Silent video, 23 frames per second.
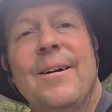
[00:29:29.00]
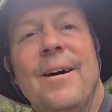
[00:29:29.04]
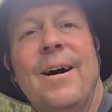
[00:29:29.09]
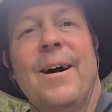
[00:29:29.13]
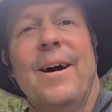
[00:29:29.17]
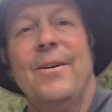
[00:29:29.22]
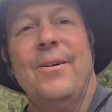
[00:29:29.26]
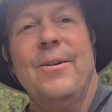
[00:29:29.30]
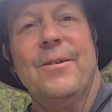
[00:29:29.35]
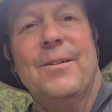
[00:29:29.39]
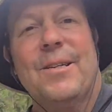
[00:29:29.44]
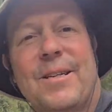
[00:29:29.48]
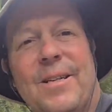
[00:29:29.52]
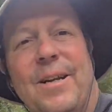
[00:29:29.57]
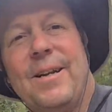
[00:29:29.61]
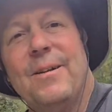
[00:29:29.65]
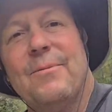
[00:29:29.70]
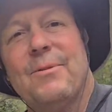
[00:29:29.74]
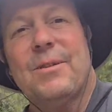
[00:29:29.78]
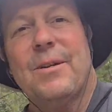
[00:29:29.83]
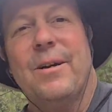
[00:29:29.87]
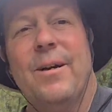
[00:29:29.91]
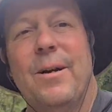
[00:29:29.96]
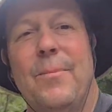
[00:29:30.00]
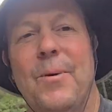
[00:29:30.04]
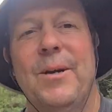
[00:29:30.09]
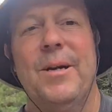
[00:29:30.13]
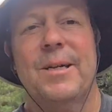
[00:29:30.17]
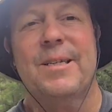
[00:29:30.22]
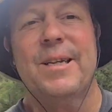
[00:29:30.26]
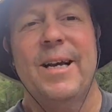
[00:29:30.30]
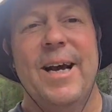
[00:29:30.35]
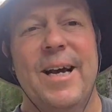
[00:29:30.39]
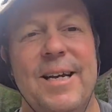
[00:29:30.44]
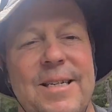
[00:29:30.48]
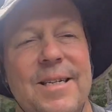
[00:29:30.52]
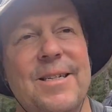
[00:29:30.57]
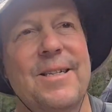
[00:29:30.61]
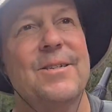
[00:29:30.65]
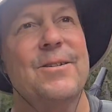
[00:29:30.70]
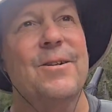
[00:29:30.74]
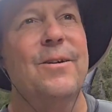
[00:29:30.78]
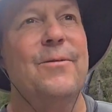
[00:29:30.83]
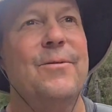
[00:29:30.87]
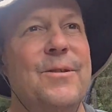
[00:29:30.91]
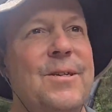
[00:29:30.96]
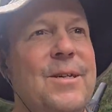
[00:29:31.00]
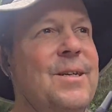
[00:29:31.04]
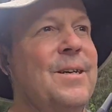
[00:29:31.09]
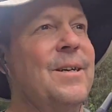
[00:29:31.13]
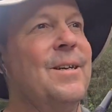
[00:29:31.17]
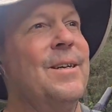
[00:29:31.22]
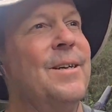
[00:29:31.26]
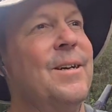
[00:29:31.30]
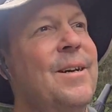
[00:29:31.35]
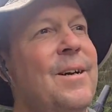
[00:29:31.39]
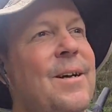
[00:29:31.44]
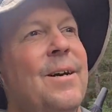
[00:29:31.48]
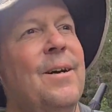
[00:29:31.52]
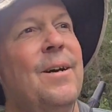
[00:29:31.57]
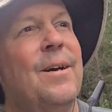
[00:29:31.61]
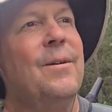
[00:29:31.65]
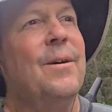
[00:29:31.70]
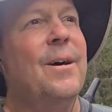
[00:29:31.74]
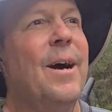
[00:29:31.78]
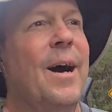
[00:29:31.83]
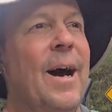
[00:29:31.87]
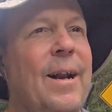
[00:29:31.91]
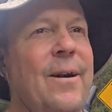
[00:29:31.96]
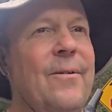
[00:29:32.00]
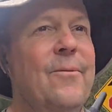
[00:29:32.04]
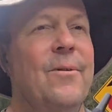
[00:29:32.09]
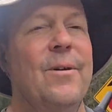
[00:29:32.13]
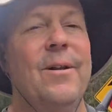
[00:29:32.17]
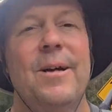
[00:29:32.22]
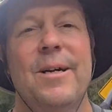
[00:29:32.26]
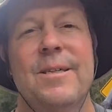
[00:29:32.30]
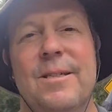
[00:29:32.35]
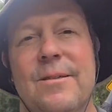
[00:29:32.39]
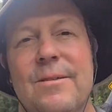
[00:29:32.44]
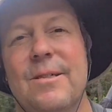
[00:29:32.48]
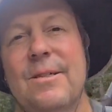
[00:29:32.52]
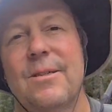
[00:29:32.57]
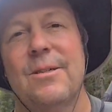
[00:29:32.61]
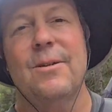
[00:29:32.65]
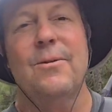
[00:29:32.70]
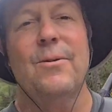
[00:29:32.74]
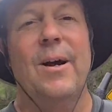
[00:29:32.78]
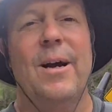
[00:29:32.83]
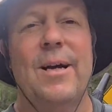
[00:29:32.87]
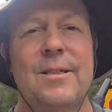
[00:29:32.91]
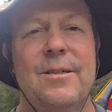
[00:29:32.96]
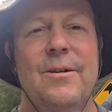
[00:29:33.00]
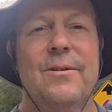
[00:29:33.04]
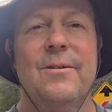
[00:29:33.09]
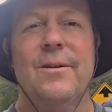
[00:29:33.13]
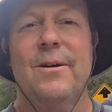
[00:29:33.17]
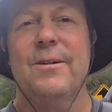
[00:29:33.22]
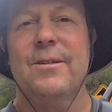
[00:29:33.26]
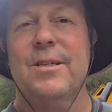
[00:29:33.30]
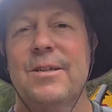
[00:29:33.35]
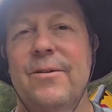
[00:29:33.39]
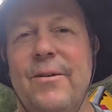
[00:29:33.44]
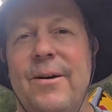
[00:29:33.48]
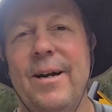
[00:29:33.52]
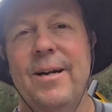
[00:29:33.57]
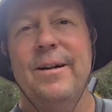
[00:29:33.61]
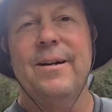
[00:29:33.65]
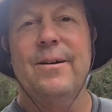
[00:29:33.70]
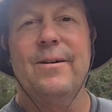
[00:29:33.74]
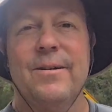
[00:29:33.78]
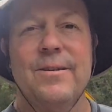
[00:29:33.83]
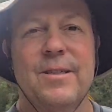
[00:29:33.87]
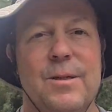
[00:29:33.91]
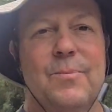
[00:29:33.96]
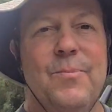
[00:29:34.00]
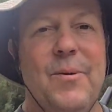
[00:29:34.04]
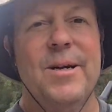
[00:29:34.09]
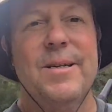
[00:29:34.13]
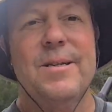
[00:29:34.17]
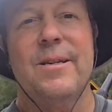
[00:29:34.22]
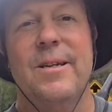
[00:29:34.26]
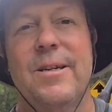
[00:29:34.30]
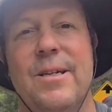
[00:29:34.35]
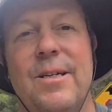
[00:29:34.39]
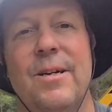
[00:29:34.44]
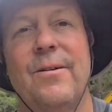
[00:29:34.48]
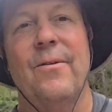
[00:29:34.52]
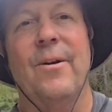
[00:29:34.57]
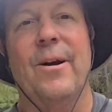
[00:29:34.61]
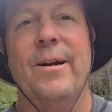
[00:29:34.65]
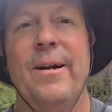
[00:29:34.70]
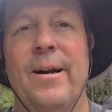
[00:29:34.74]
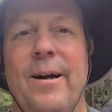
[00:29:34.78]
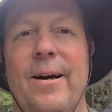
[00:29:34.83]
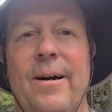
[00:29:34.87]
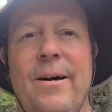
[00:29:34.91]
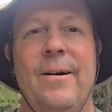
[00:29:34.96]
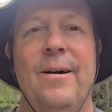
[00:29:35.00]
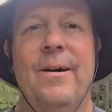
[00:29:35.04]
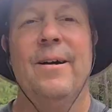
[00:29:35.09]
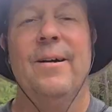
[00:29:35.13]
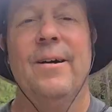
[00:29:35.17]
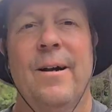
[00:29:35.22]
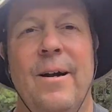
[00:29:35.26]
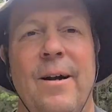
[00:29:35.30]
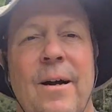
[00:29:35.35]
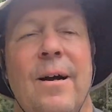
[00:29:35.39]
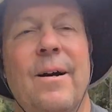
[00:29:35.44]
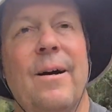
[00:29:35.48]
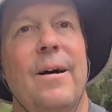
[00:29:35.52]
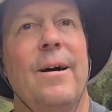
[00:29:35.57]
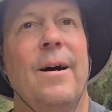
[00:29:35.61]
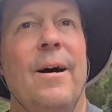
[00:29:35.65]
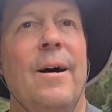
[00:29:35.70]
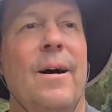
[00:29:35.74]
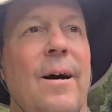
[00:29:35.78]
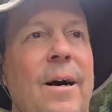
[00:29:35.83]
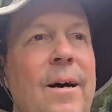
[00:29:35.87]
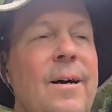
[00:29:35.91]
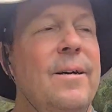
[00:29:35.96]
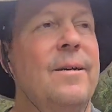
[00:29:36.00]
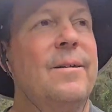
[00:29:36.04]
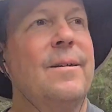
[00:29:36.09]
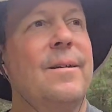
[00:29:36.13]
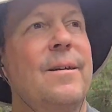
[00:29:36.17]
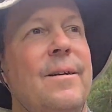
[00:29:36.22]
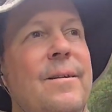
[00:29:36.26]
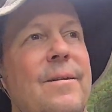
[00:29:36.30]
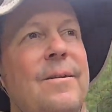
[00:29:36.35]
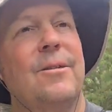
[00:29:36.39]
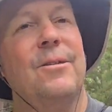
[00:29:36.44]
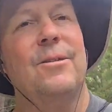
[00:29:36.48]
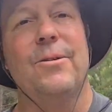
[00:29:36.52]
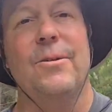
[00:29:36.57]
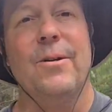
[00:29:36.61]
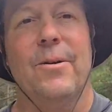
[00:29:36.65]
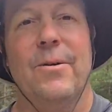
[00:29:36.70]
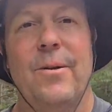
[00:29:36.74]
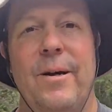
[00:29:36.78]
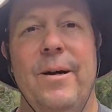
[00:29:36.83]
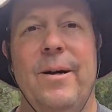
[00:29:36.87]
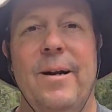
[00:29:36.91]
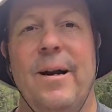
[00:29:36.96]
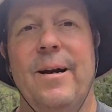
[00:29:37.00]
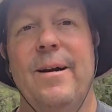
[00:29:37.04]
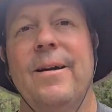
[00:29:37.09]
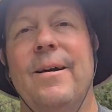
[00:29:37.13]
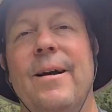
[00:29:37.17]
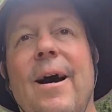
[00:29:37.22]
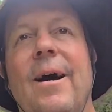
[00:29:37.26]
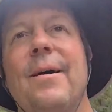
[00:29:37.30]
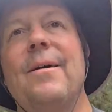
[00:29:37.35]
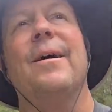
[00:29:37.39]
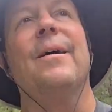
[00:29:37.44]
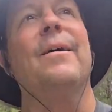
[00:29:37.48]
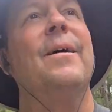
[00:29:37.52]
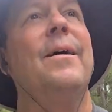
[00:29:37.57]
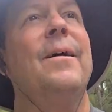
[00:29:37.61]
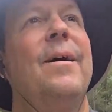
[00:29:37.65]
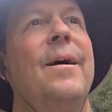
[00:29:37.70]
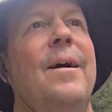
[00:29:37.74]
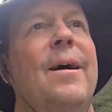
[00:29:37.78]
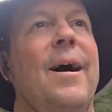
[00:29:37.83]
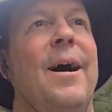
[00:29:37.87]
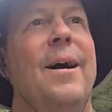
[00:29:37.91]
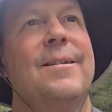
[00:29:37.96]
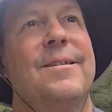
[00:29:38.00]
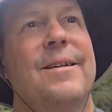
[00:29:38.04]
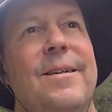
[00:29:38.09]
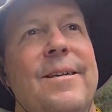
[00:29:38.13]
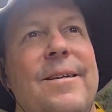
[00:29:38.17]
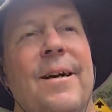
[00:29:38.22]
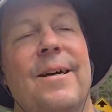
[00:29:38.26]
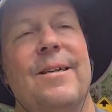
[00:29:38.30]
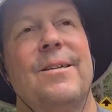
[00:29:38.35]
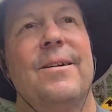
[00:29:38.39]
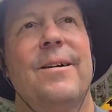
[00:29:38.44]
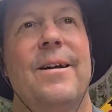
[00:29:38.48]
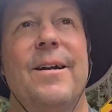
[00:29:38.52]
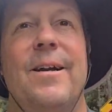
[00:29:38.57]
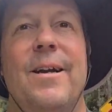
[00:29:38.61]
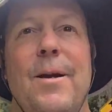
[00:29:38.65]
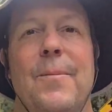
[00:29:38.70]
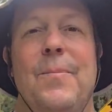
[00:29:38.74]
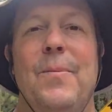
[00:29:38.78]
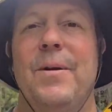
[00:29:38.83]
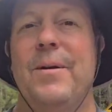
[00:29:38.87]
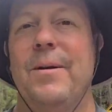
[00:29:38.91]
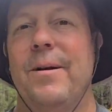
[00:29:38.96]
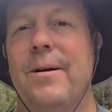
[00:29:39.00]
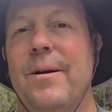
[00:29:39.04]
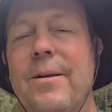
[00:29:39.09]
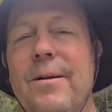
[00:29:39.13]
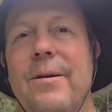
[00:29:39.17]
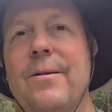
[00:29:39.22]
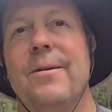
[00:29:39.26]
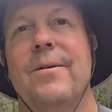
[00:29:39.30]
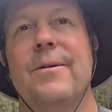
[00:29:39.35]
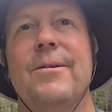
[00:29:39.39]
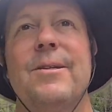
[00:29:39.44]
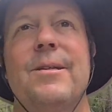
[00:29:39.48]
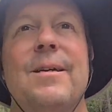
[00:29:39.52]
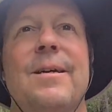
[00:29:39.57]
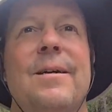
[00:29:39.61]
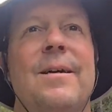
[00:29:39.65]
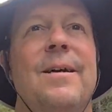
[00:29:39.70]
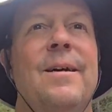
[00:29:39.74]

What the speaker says: I knew he said he was going to be a taxi service. I didn't realize there's two astronauts stranded on the space station right now. Did you know that? I tell you, I try to keep an ear to the news.